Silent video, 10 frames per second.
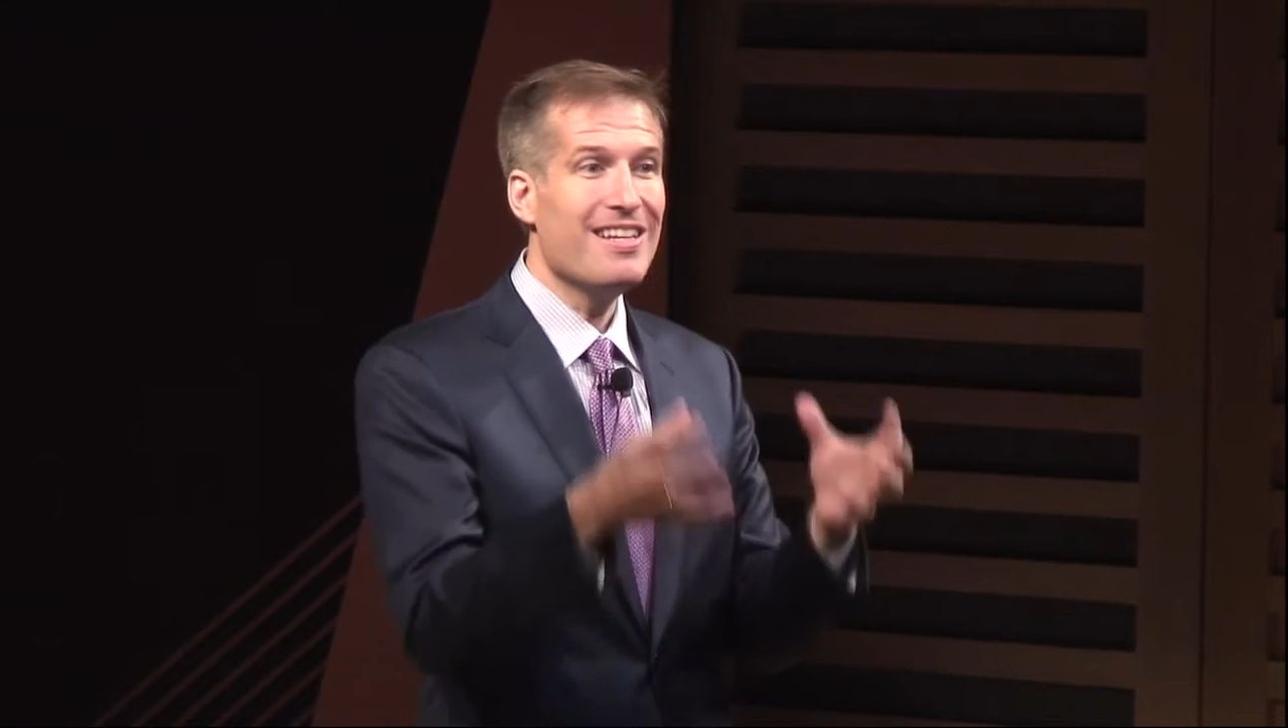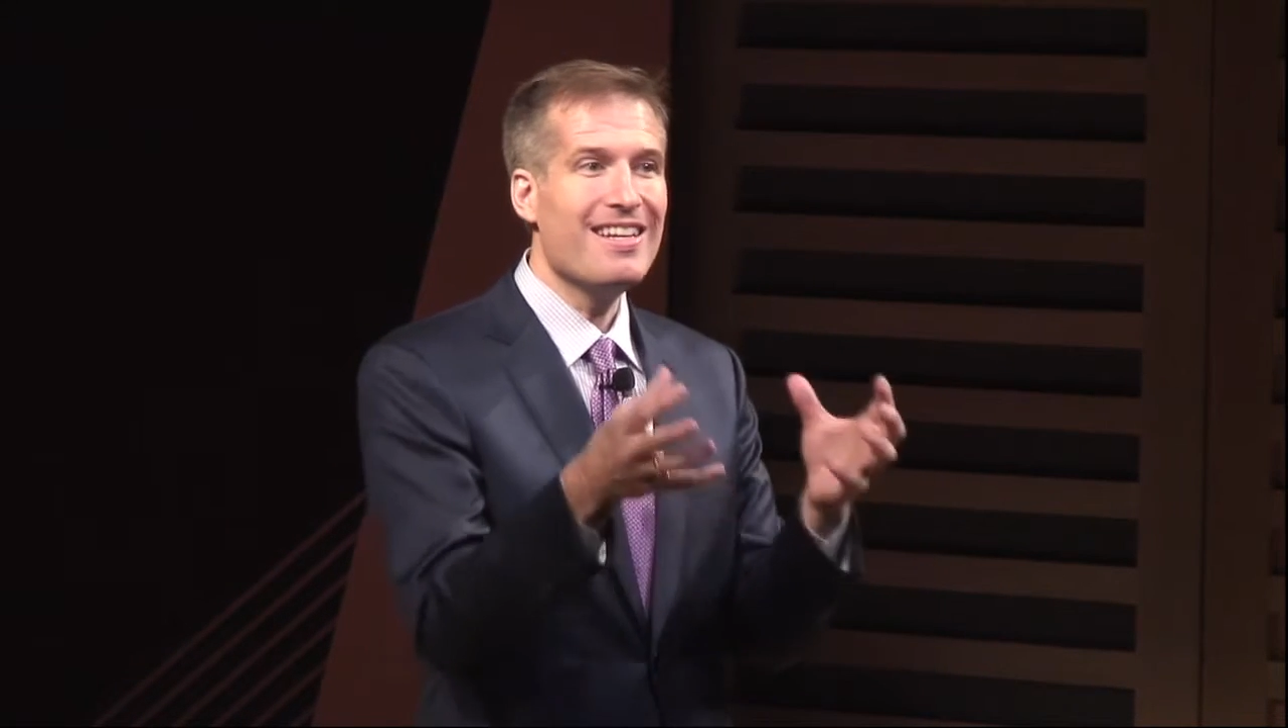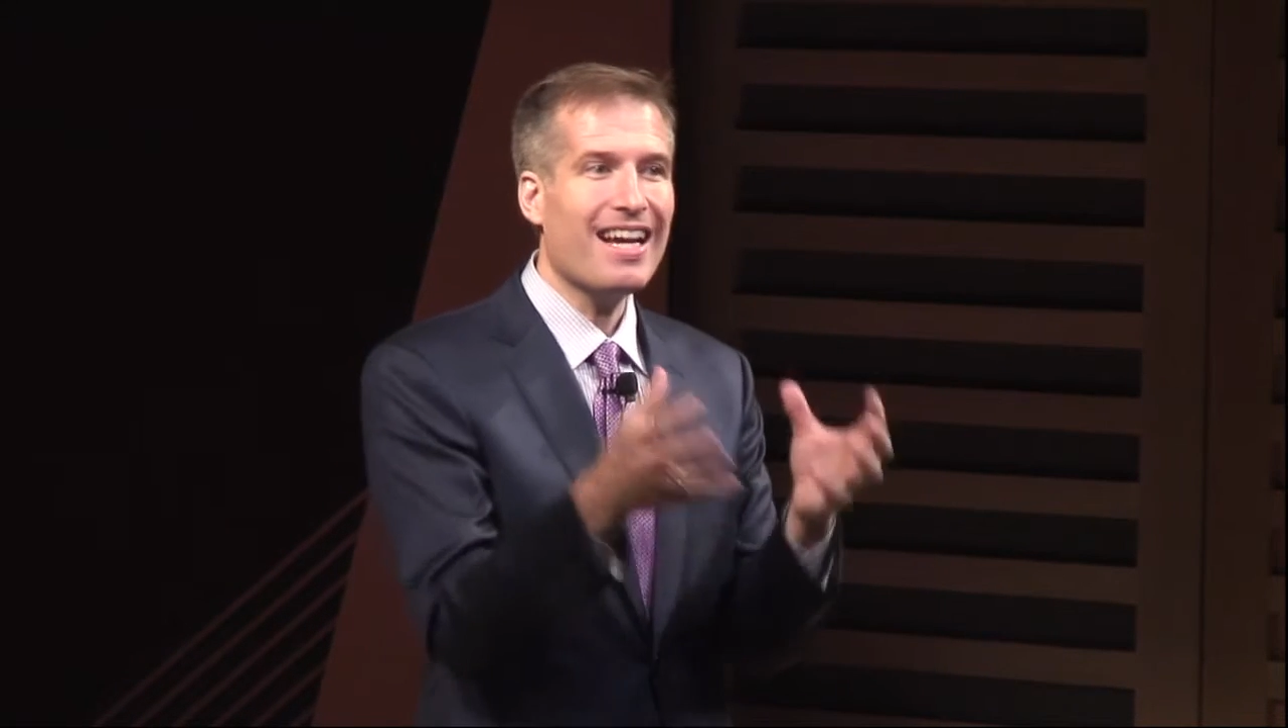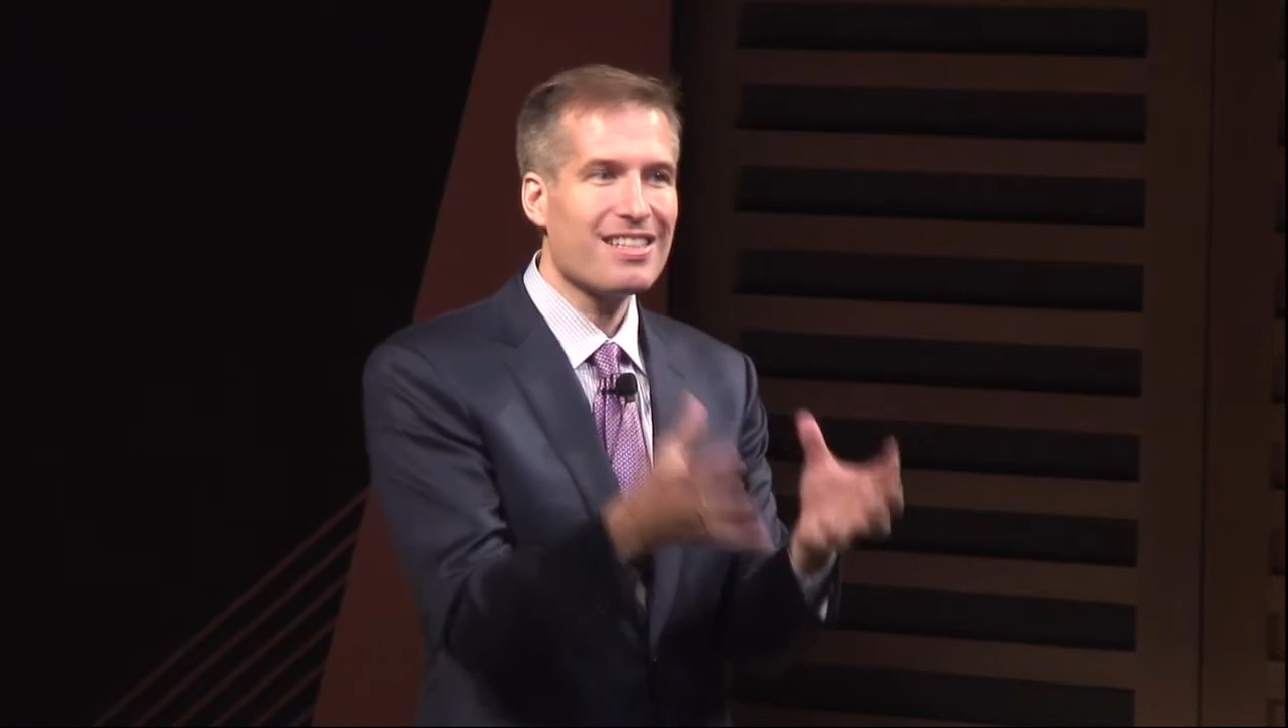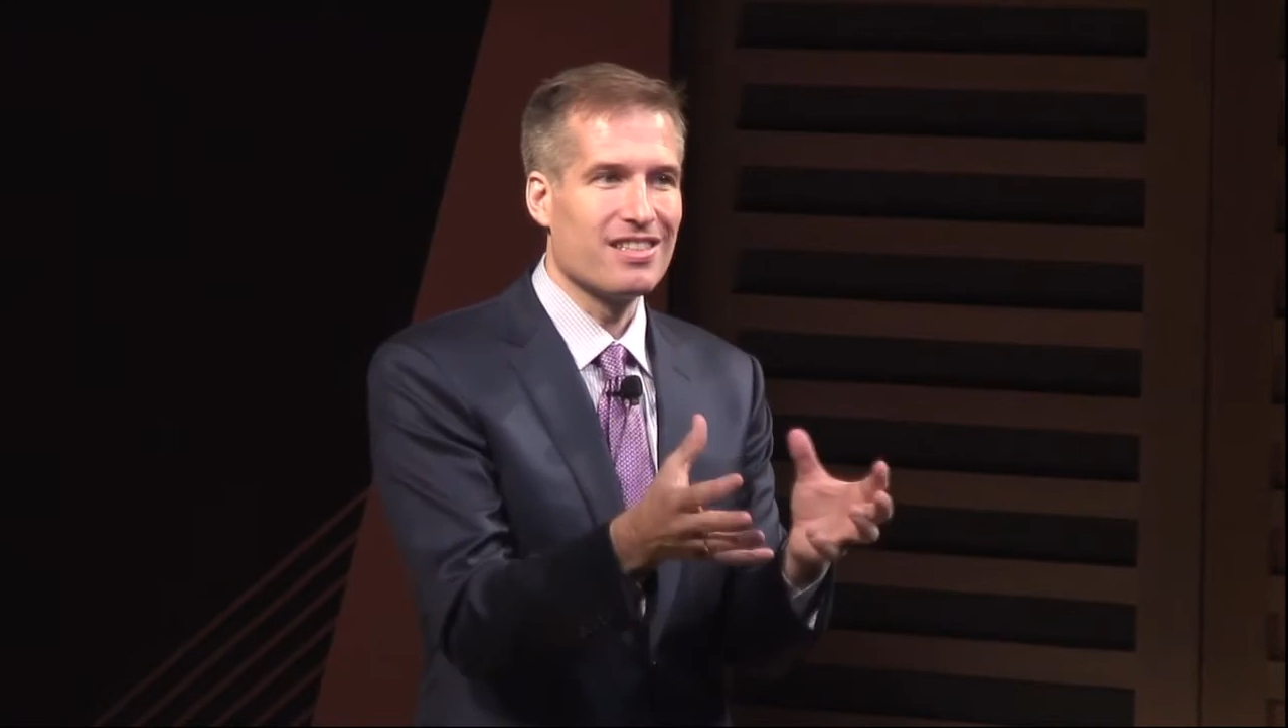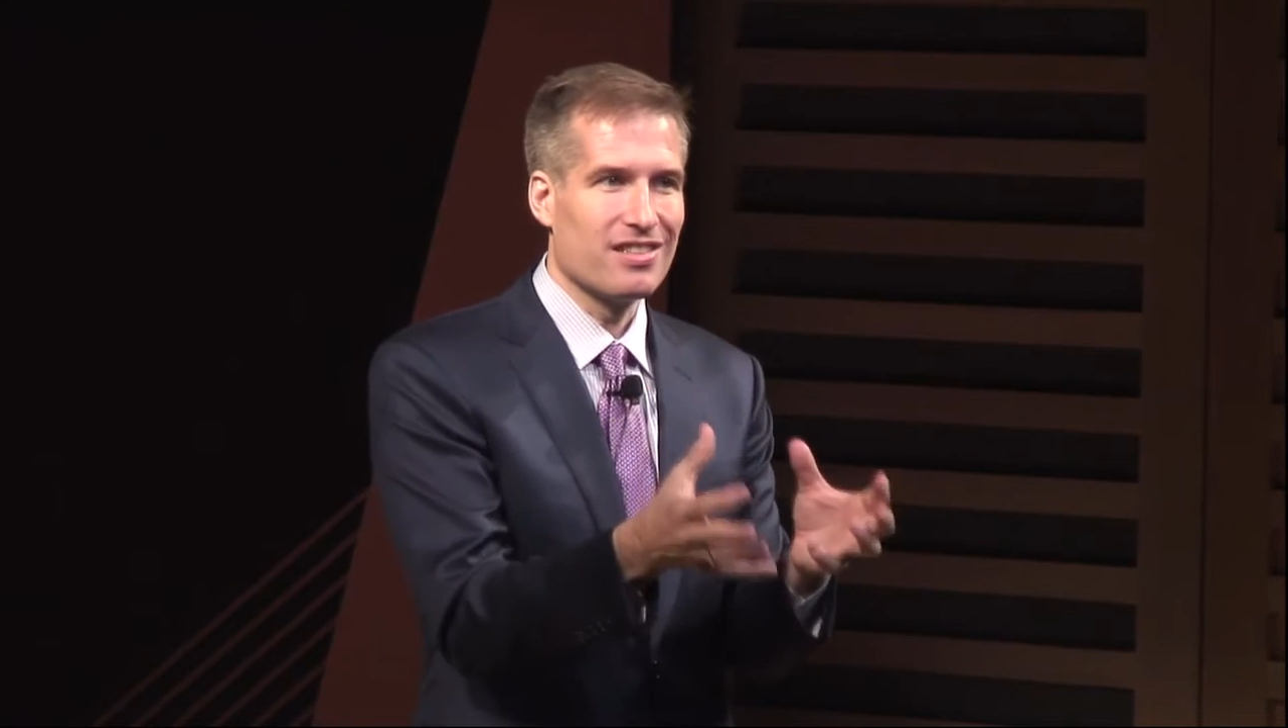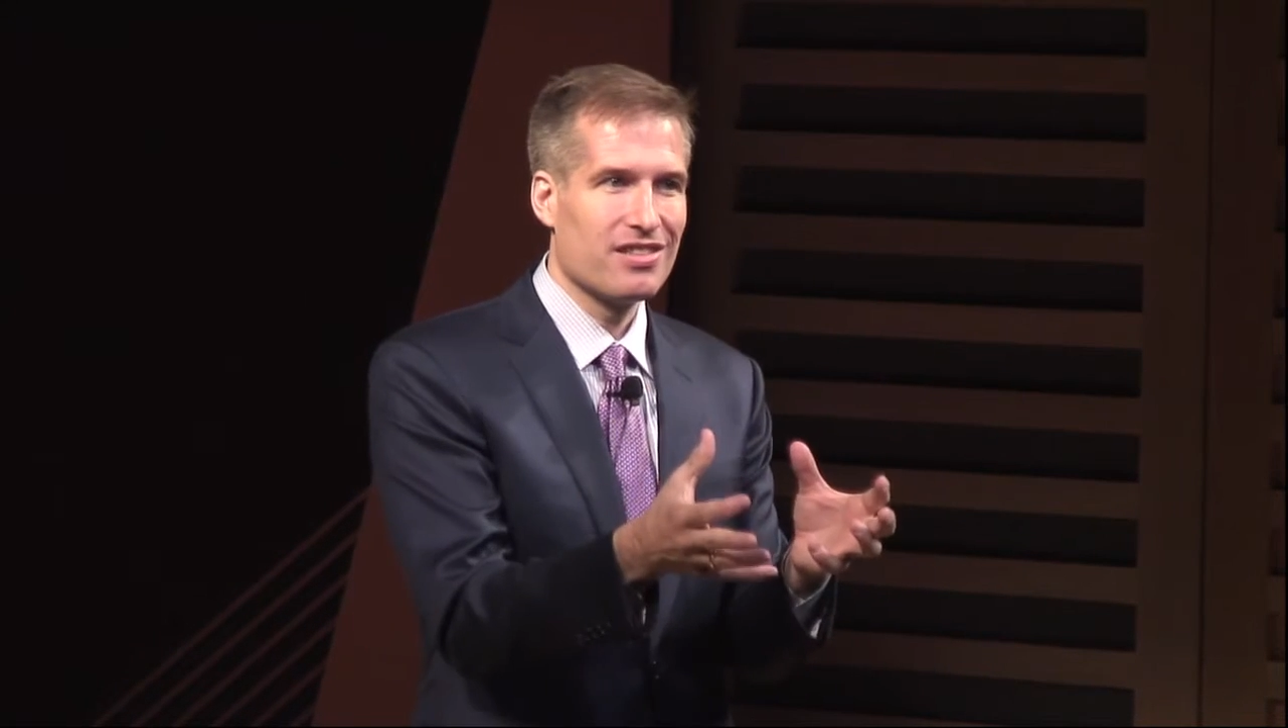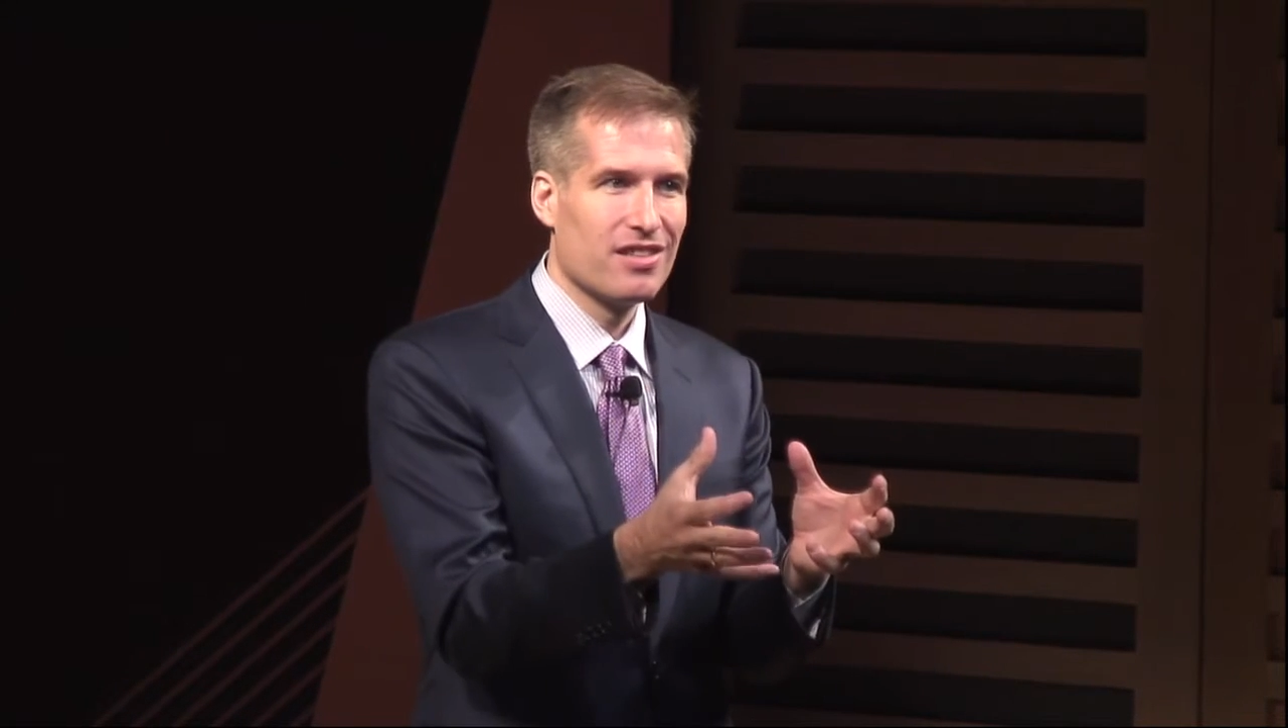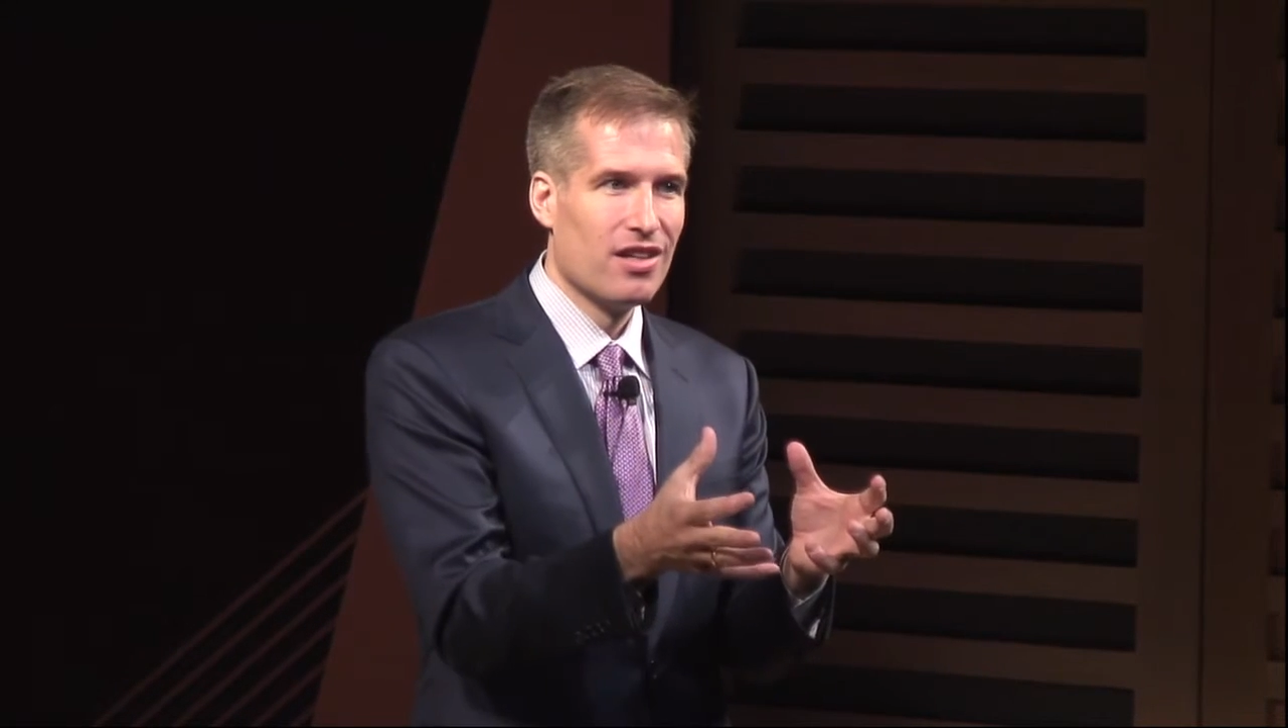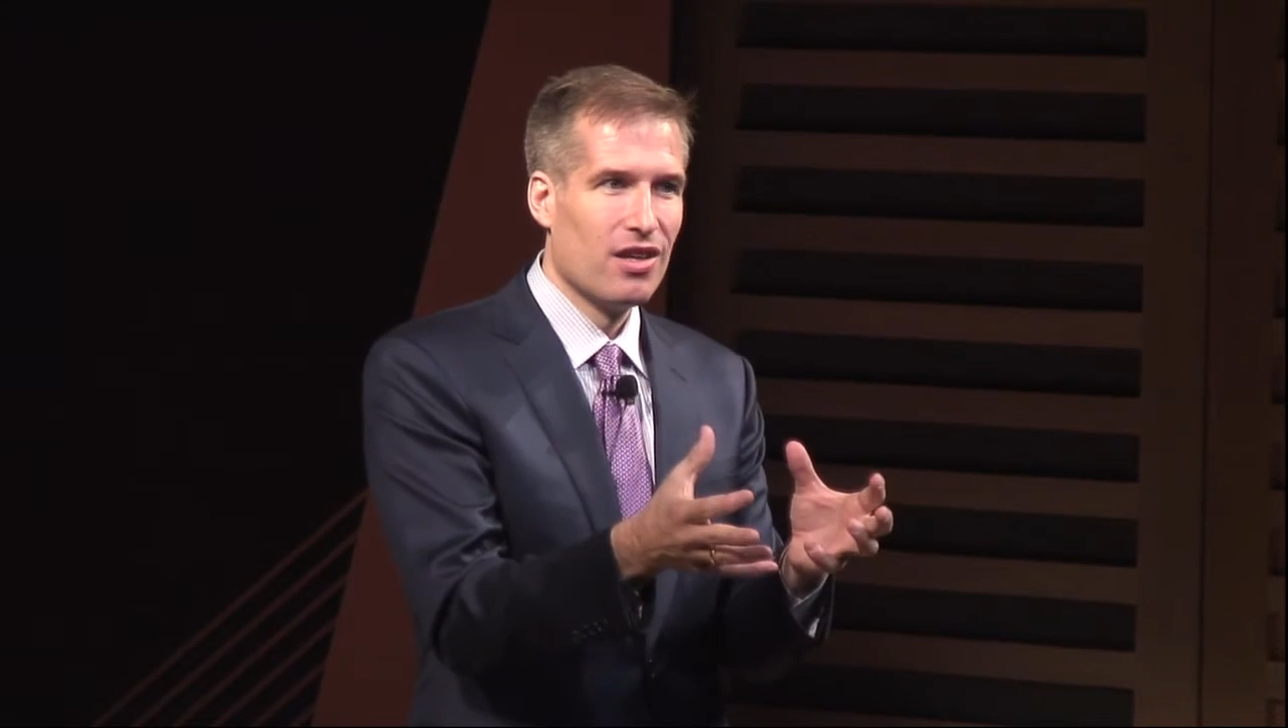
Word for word: nexus